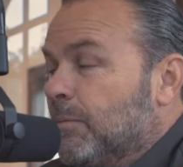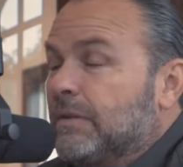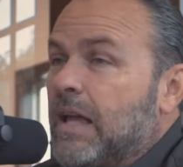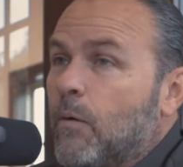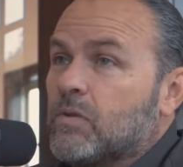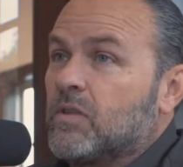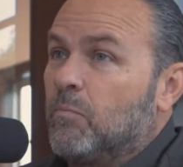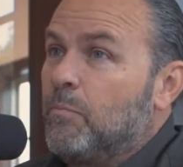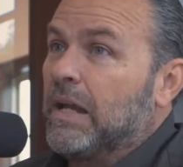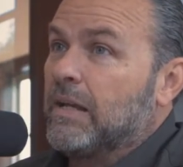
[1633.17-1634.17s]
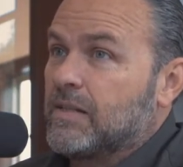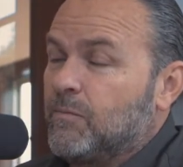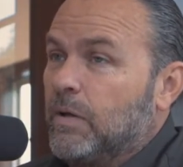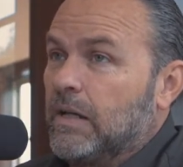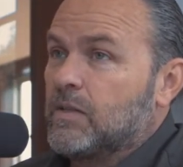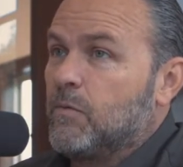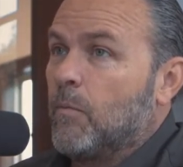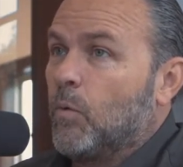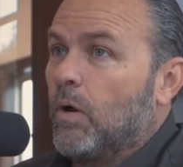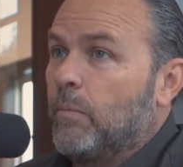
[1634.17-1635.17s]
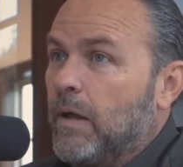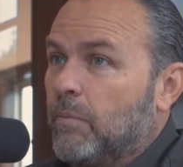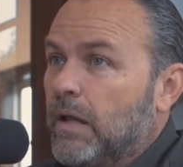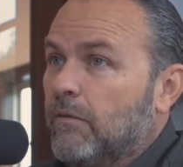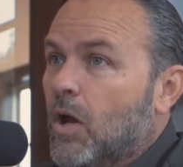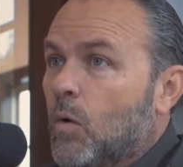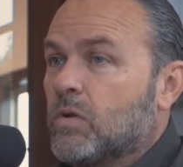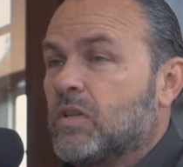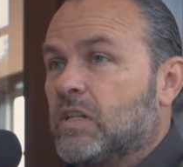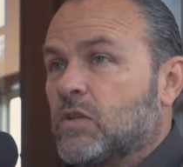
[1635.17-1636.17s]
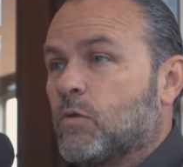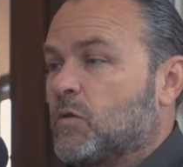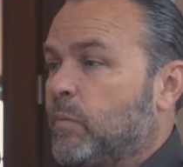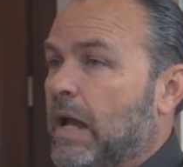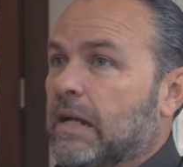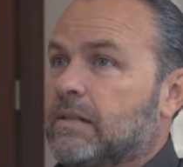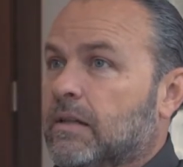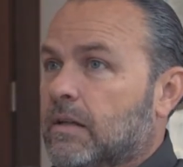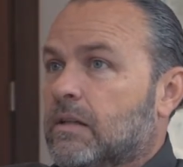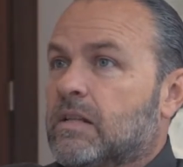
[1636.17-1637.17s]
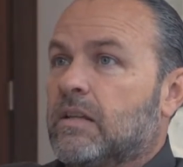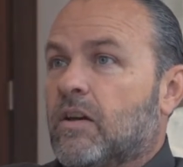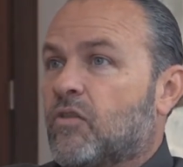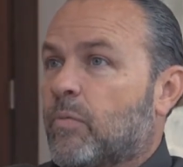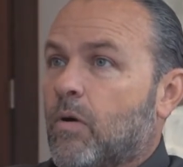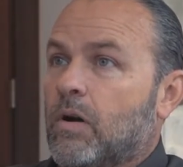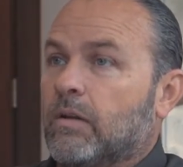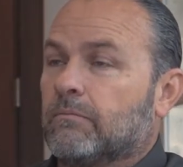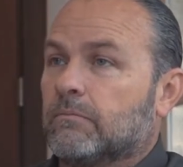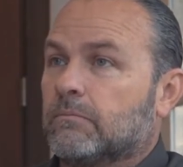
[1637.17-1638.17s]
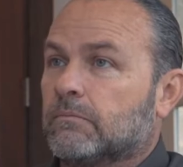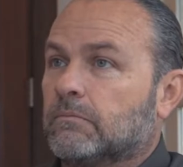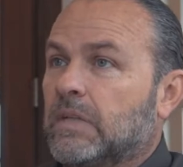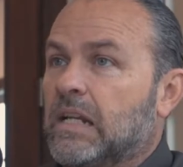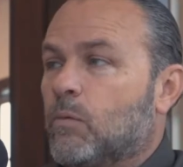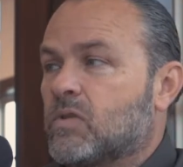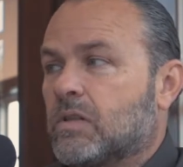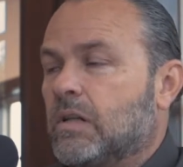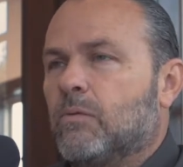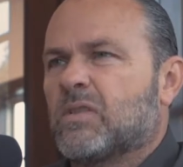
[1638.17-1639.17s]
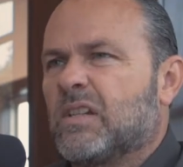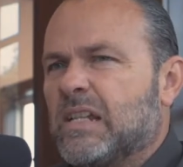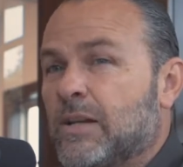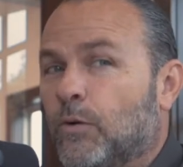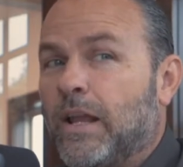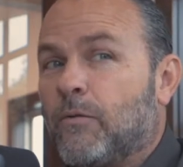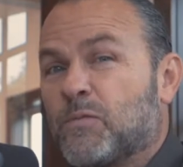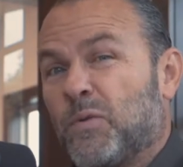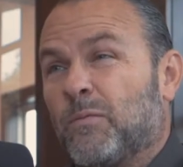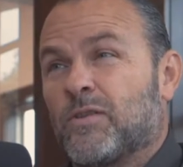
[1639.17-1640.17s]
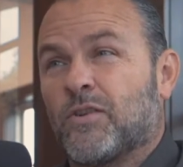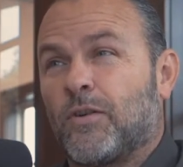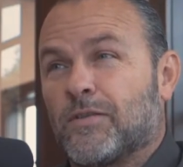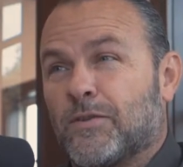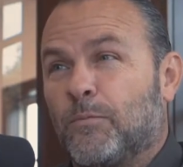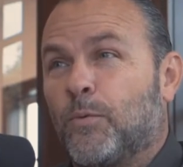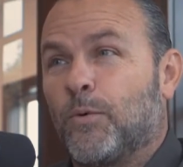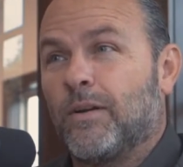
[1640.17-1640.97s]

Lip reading: But that was the biggest number one pet peeve was the disrespect to the other party. And it was continual. And that was pretty much across the board.